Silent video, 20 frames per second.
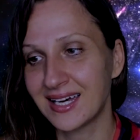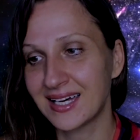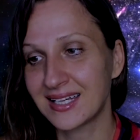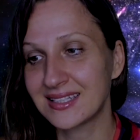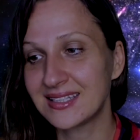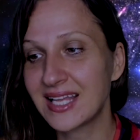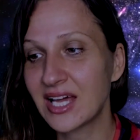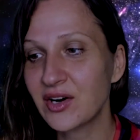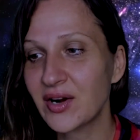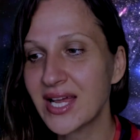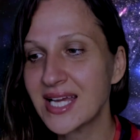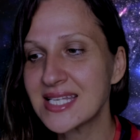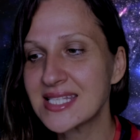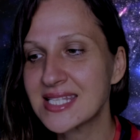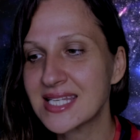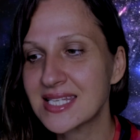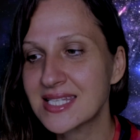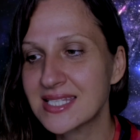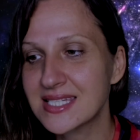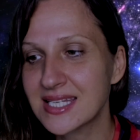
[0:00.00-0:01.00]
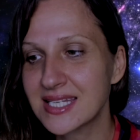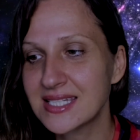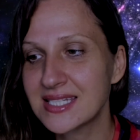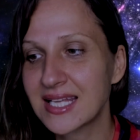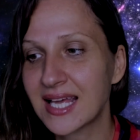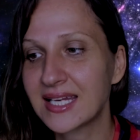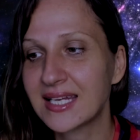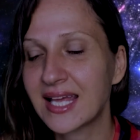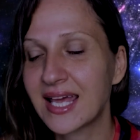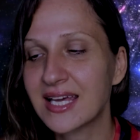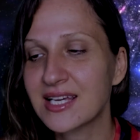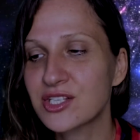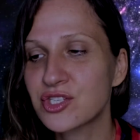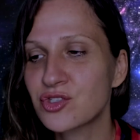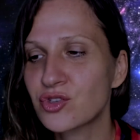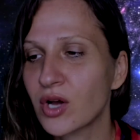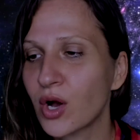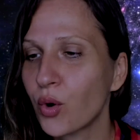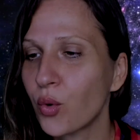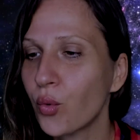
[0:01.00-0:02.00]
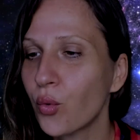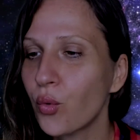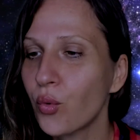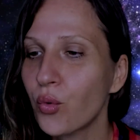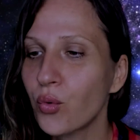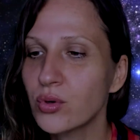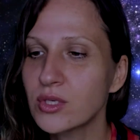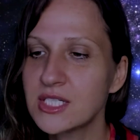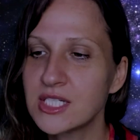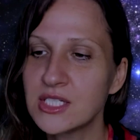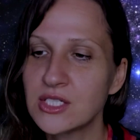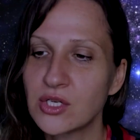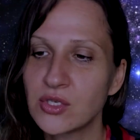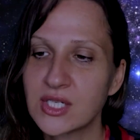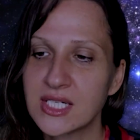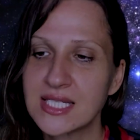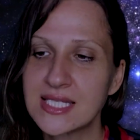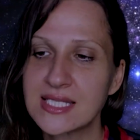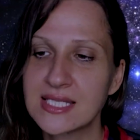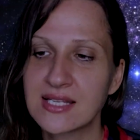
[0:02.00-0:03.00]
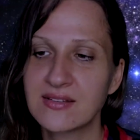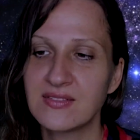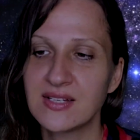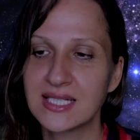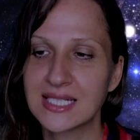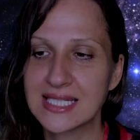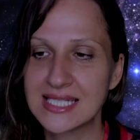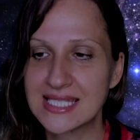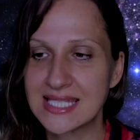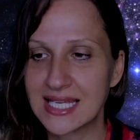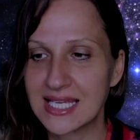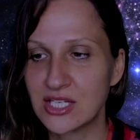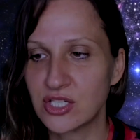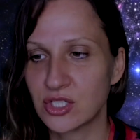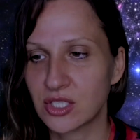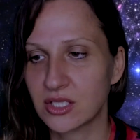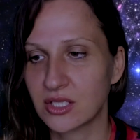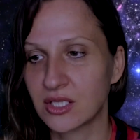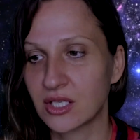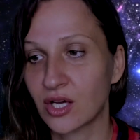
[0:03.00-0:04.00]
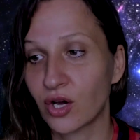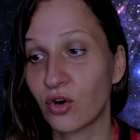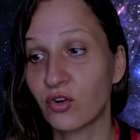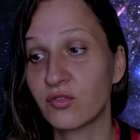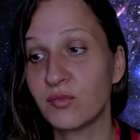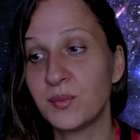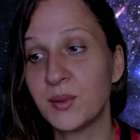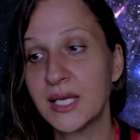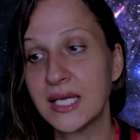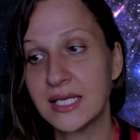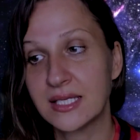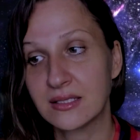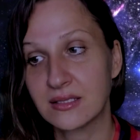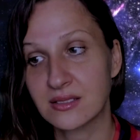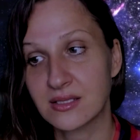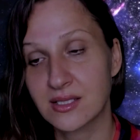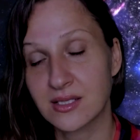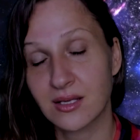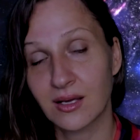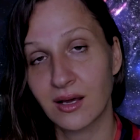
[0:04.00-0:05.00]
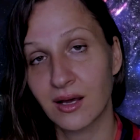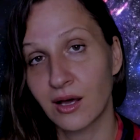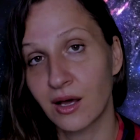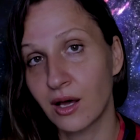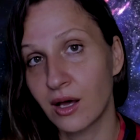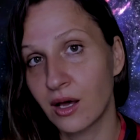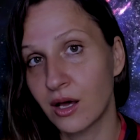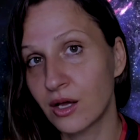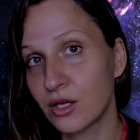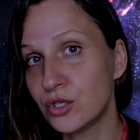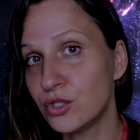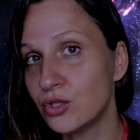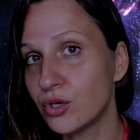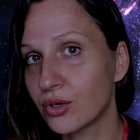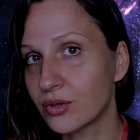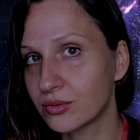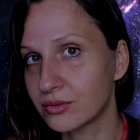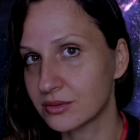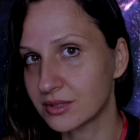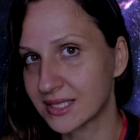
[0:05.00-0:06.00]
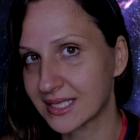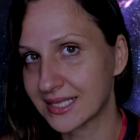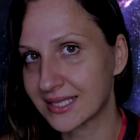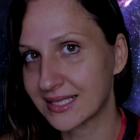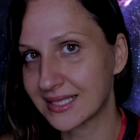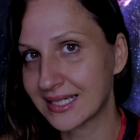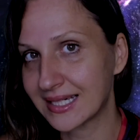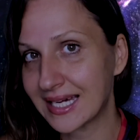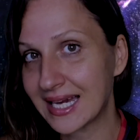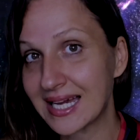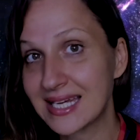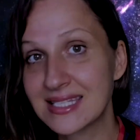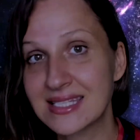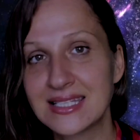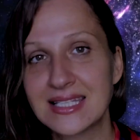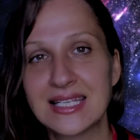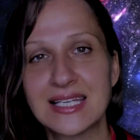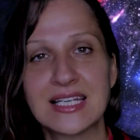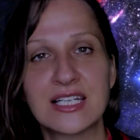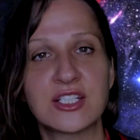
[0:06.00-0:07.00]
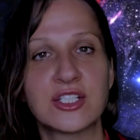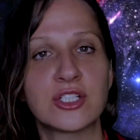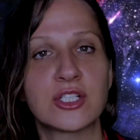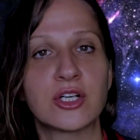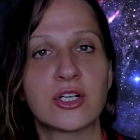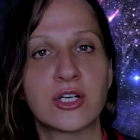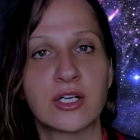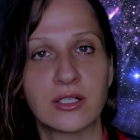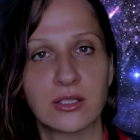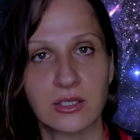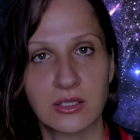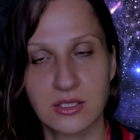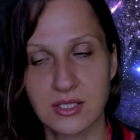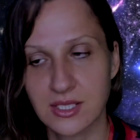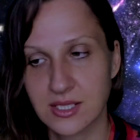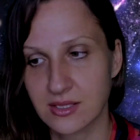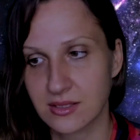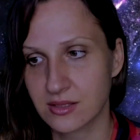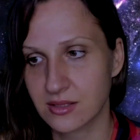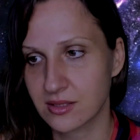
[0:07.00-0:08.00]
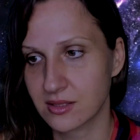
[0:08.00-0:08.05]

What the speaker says: there existed an extraordinary civilization of beings known as the Eternals.